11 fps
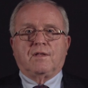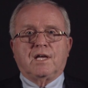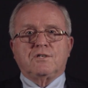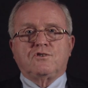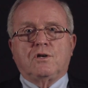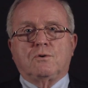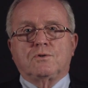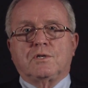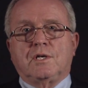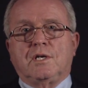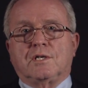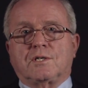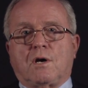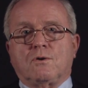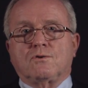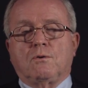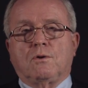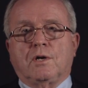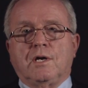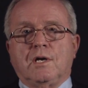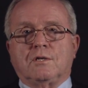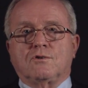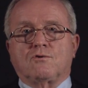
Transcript: The SGOC is also looking at the